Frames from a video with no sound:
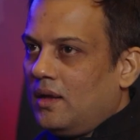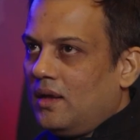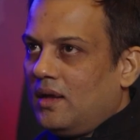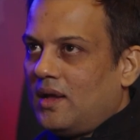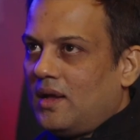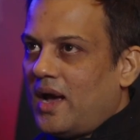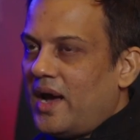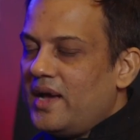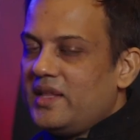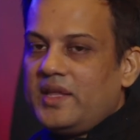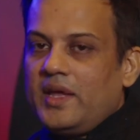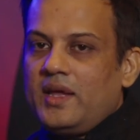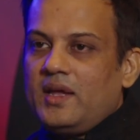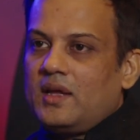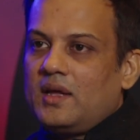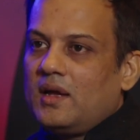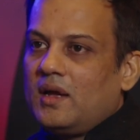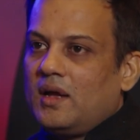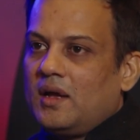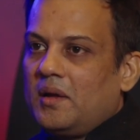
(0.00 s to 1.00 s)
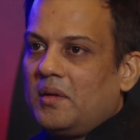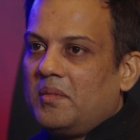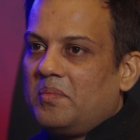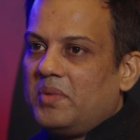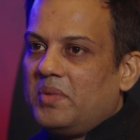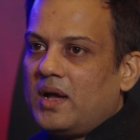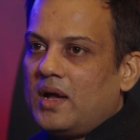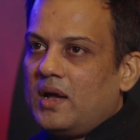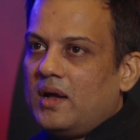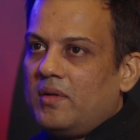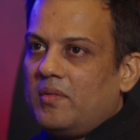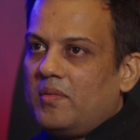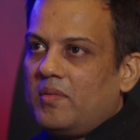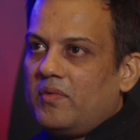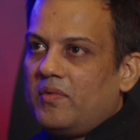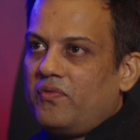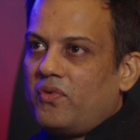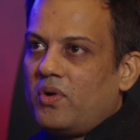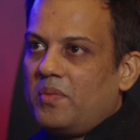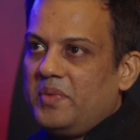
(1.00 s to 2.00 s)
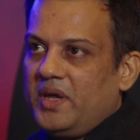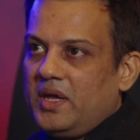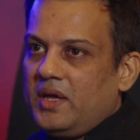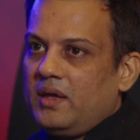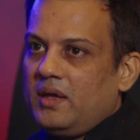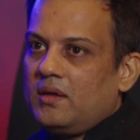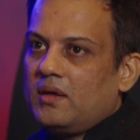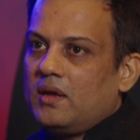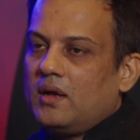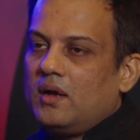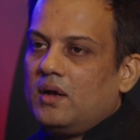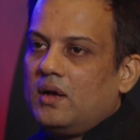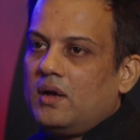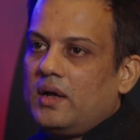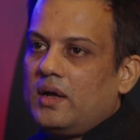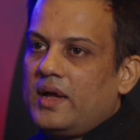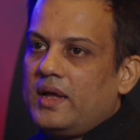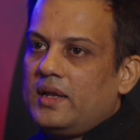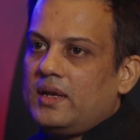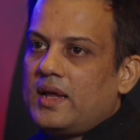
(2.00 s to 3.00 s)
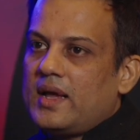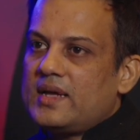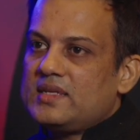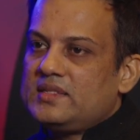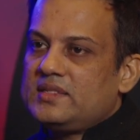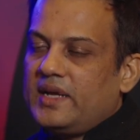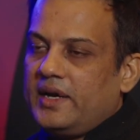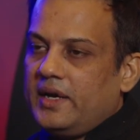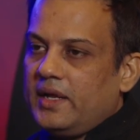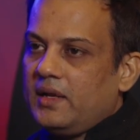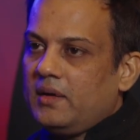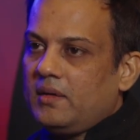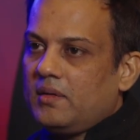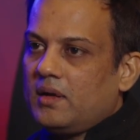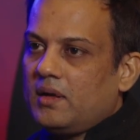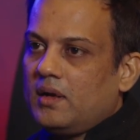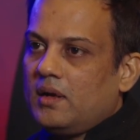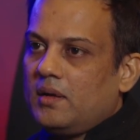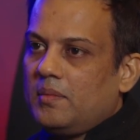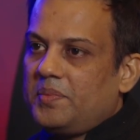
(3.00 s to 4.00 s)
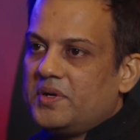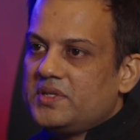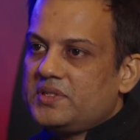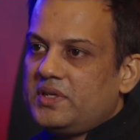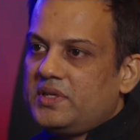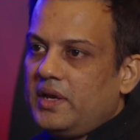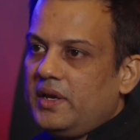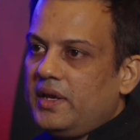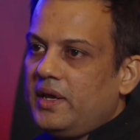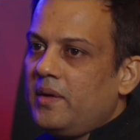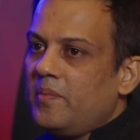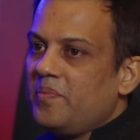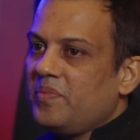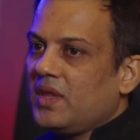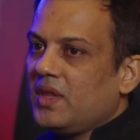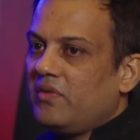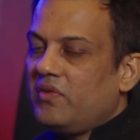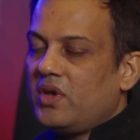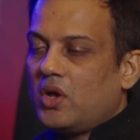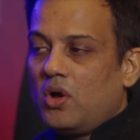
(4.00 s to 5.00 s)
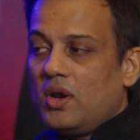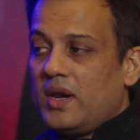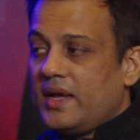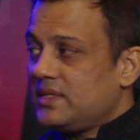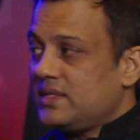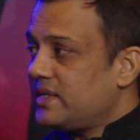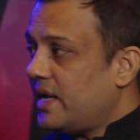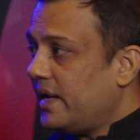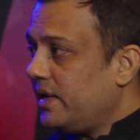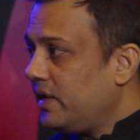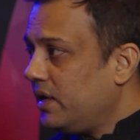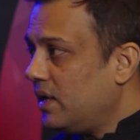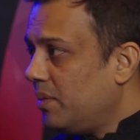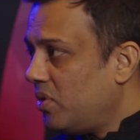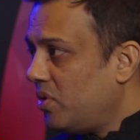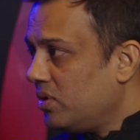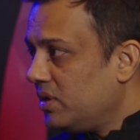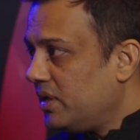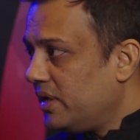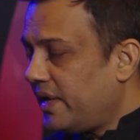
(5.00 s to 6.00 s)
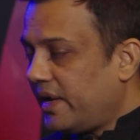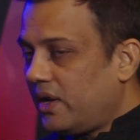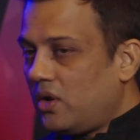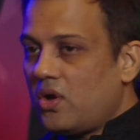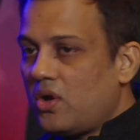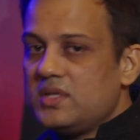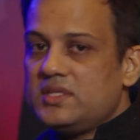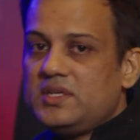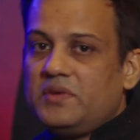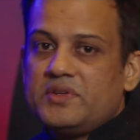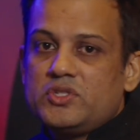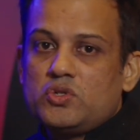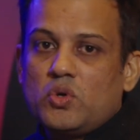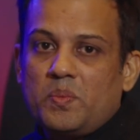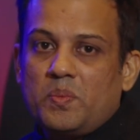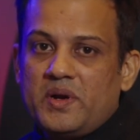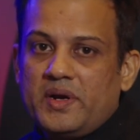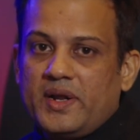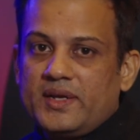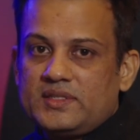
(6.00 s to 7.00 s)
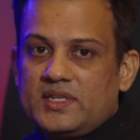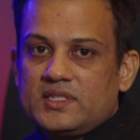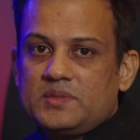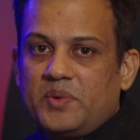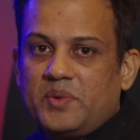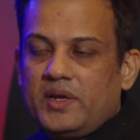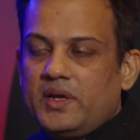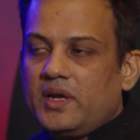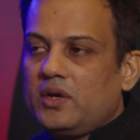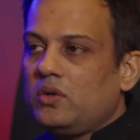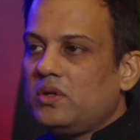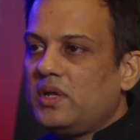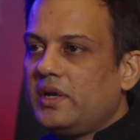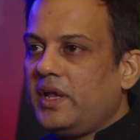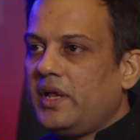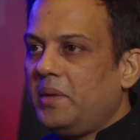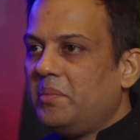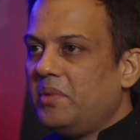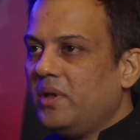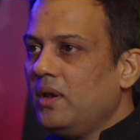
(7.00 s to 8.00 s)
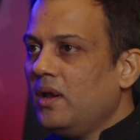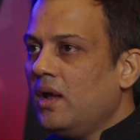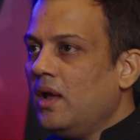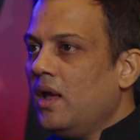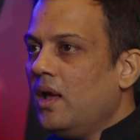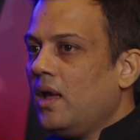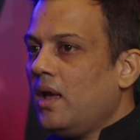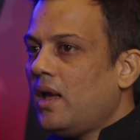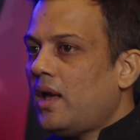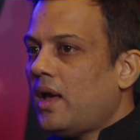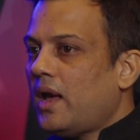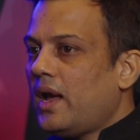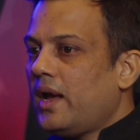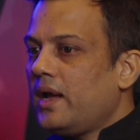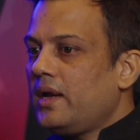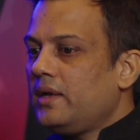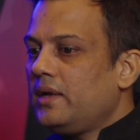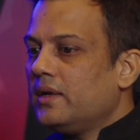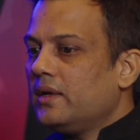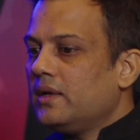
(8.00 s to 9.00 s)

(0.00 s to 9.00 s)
I think for me and as Sedin personally, we are all excited about the technology which OpenText is bringing to the table, and